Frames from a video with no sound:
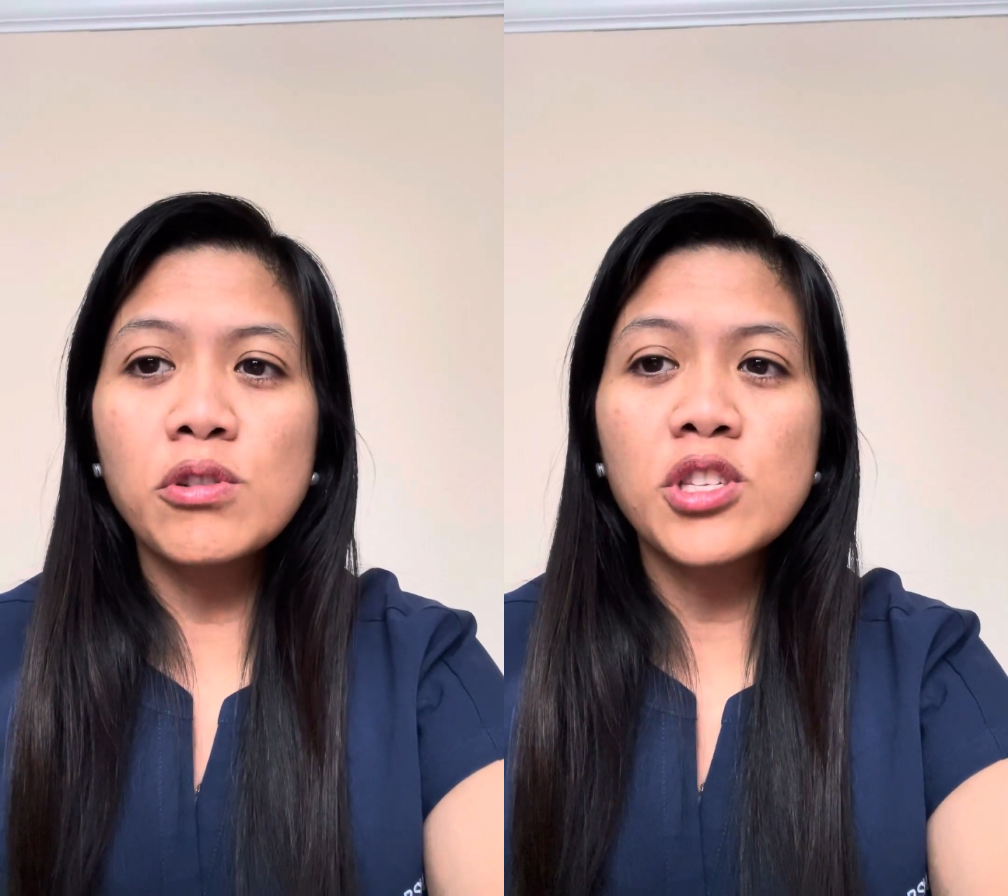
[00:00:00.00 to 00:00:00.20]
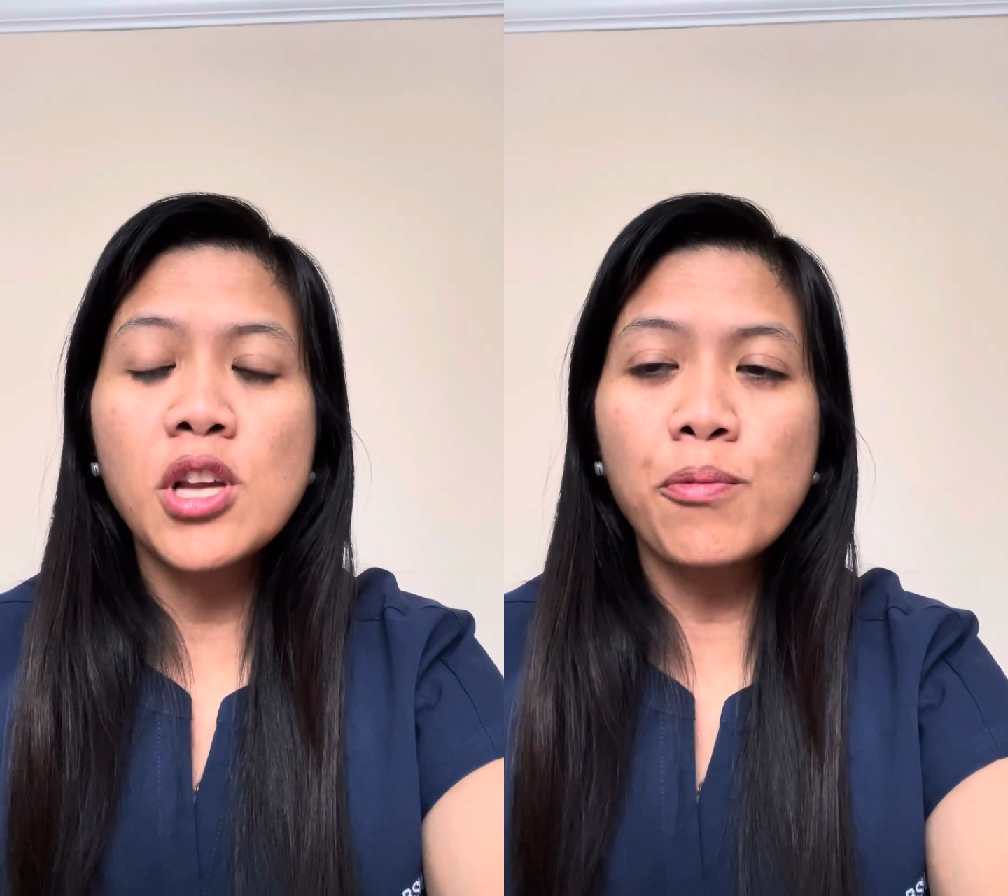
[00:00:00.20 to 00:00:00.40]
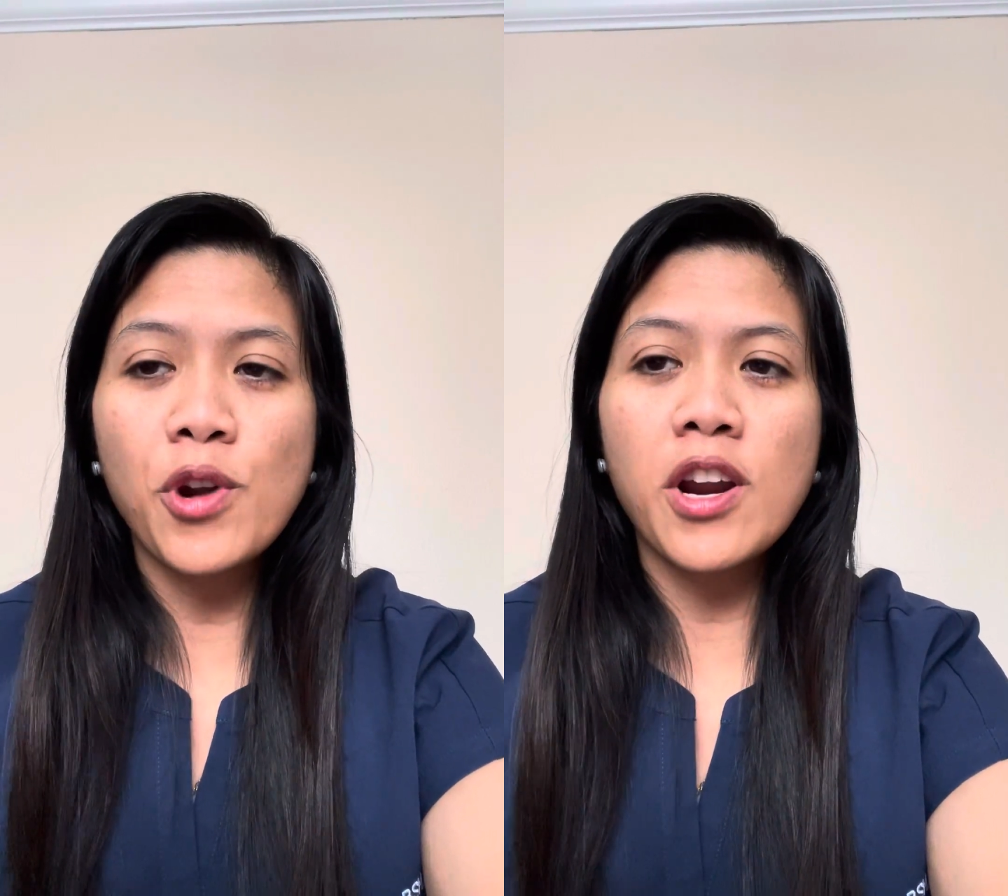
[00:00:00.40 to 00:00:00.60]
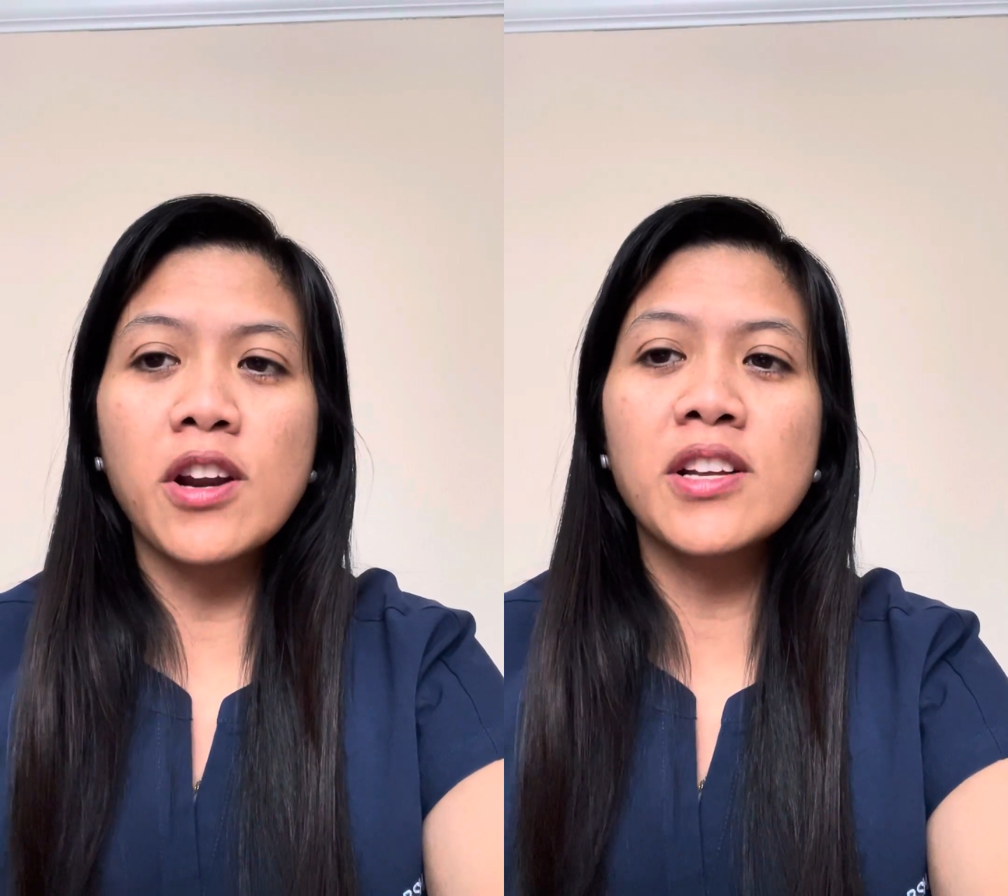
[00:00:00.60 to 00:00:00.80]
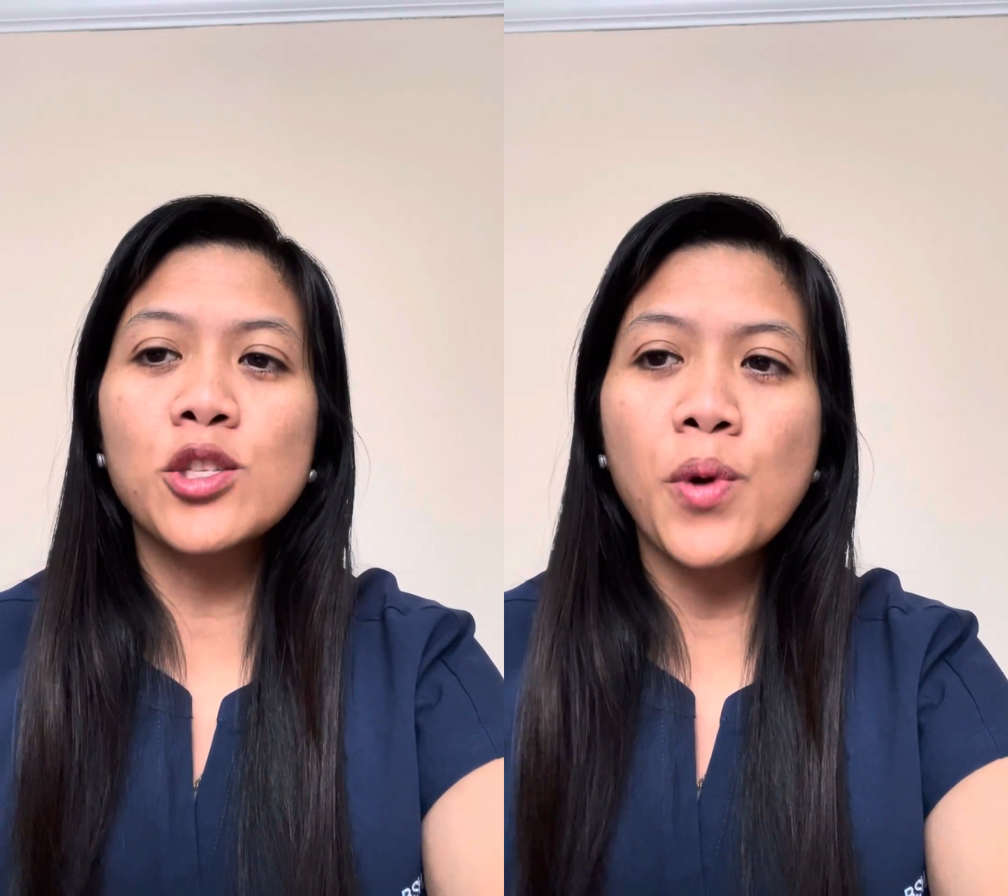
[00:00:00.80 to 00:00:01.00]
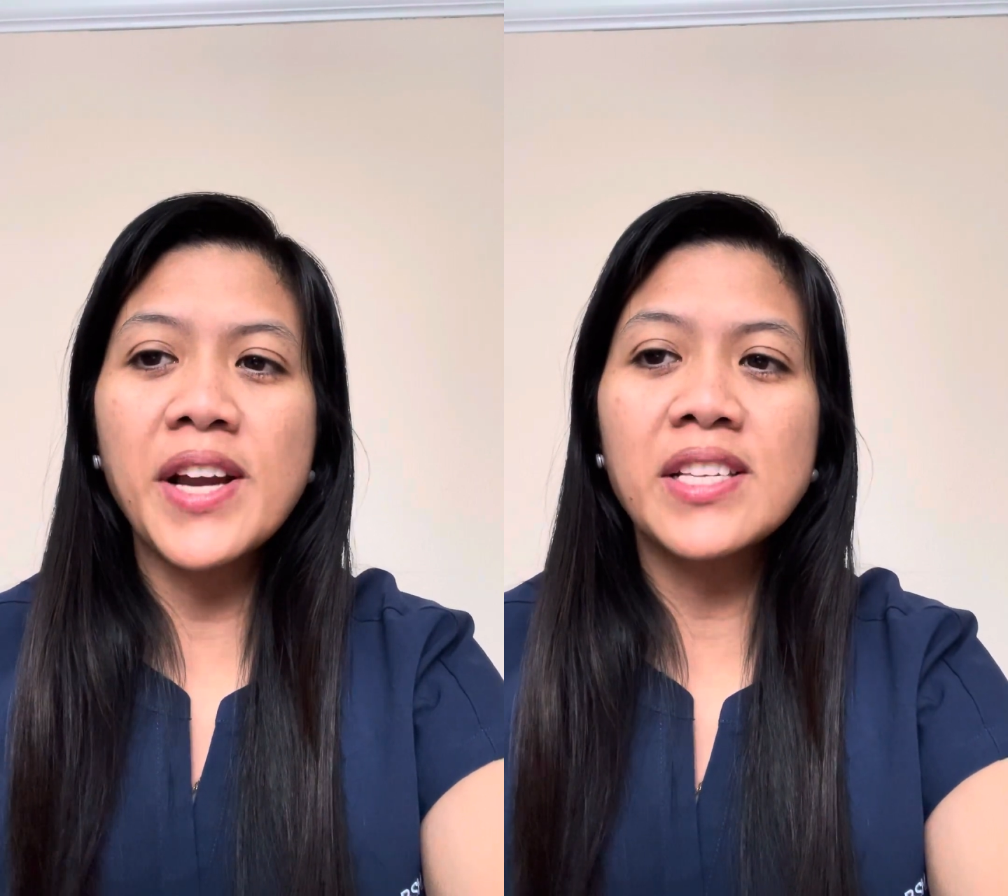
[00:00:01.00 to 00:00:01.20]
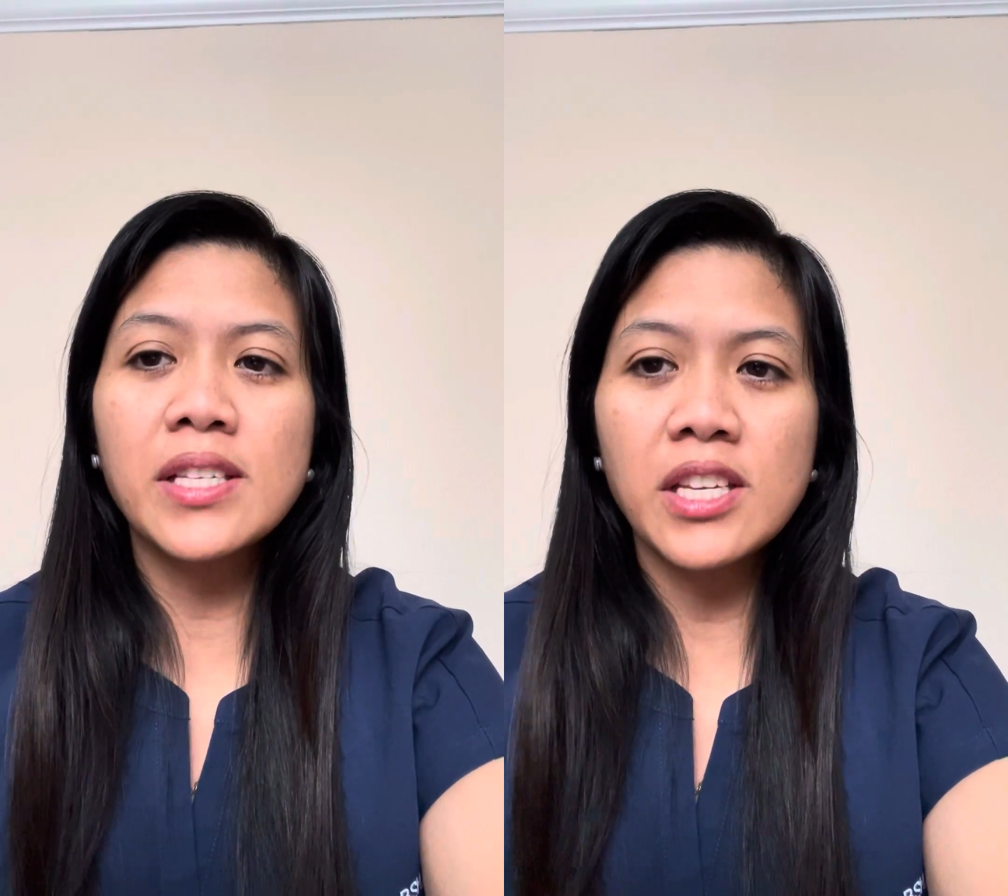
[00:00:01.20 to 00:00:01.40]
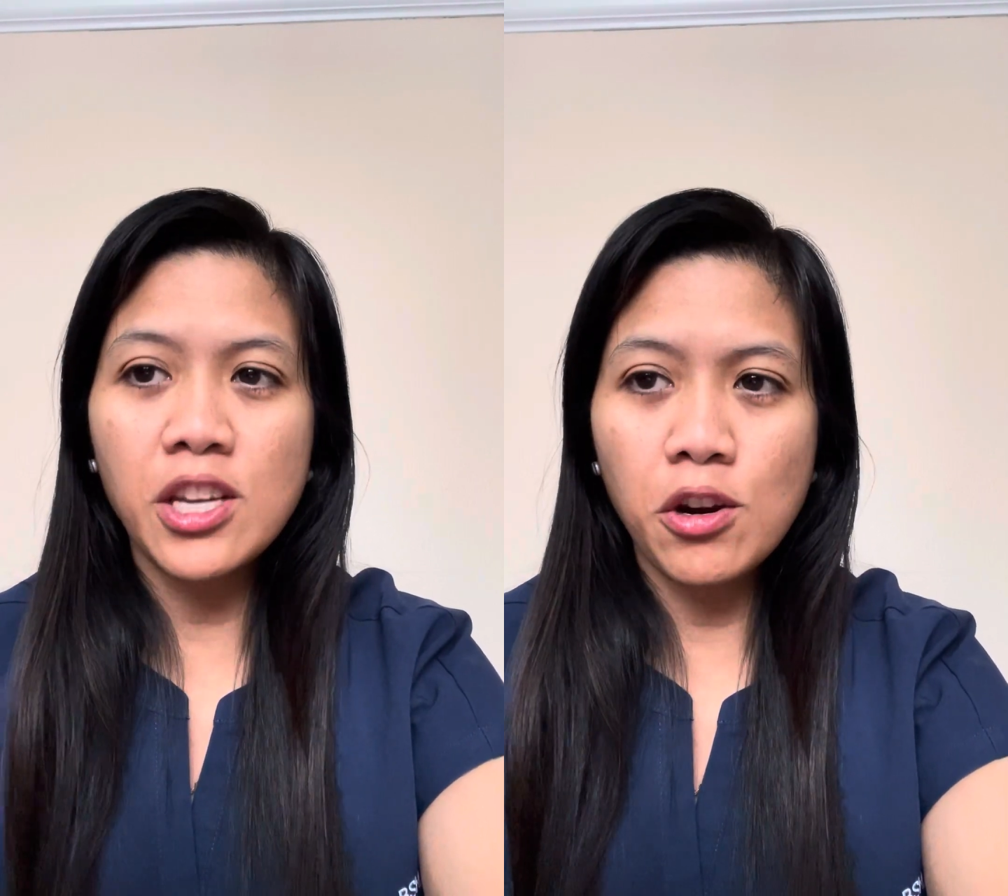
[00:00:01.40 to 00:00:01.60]
somewhere twice
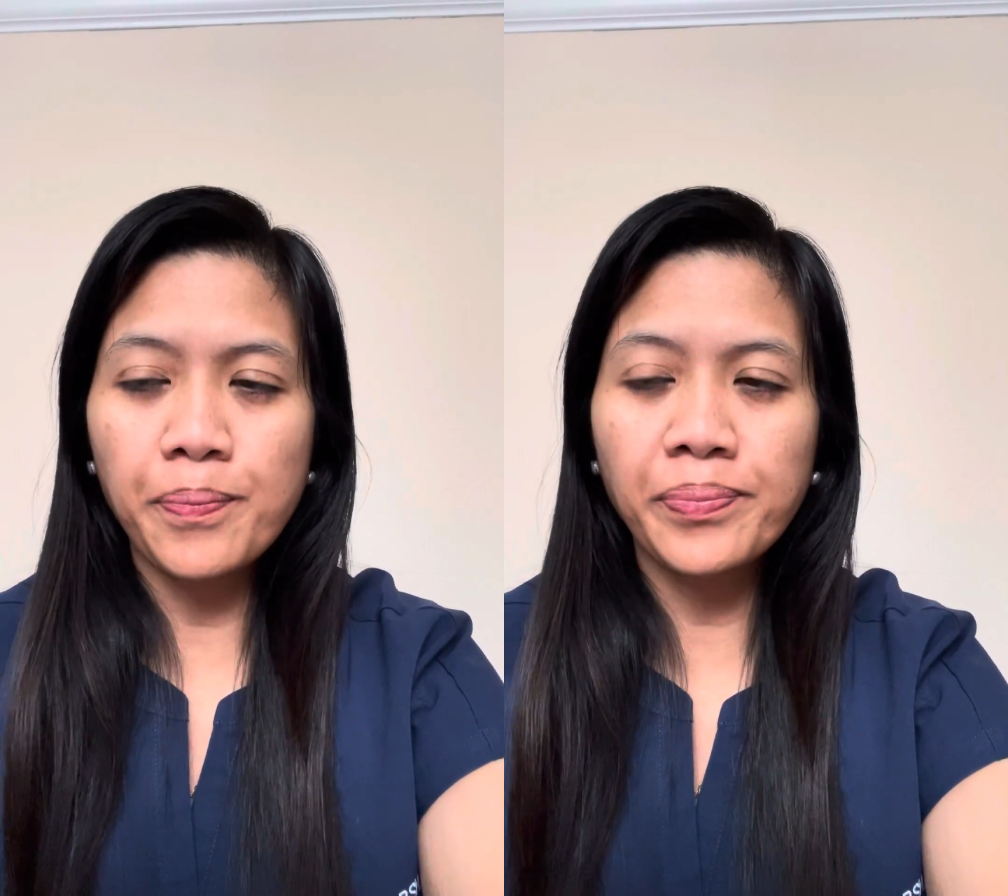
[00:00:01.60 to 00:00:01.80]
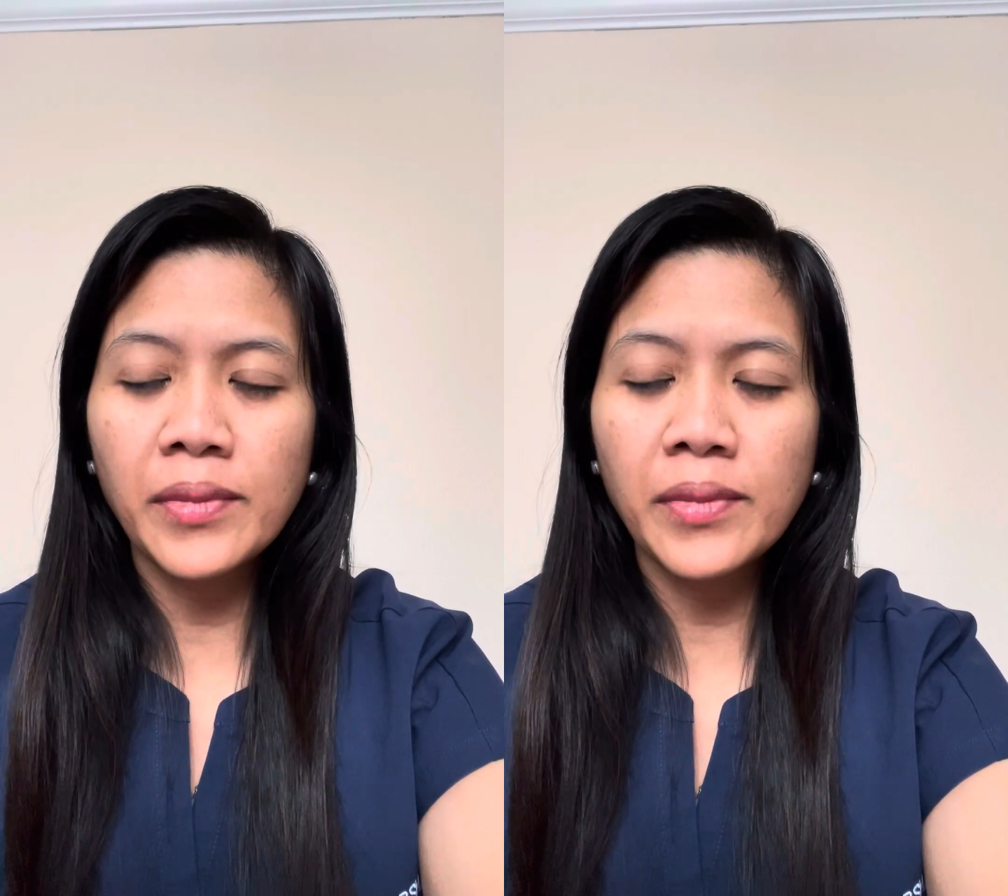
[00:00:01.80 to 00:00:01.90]
a year.